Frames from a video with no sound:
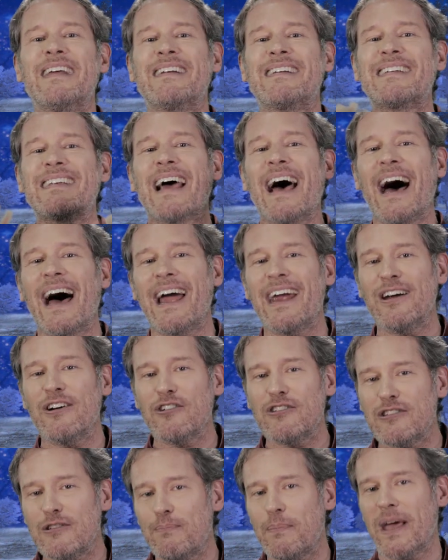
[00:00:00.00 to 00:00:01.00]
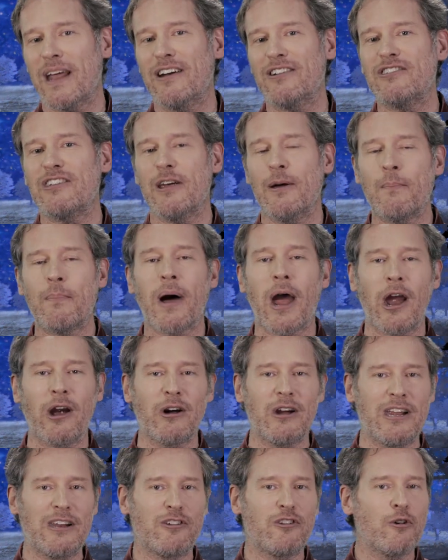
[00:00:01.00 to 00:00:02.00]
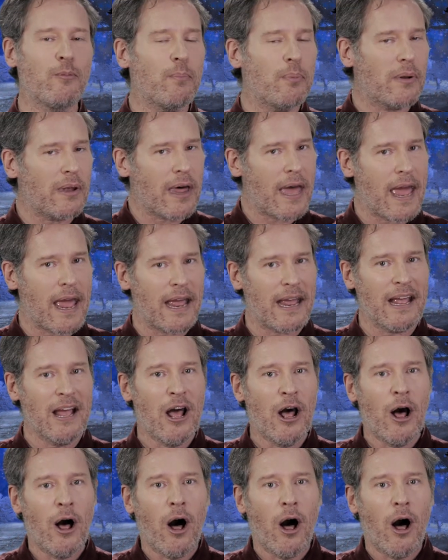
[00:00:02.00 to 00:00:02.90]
entire Spanish Empire into play,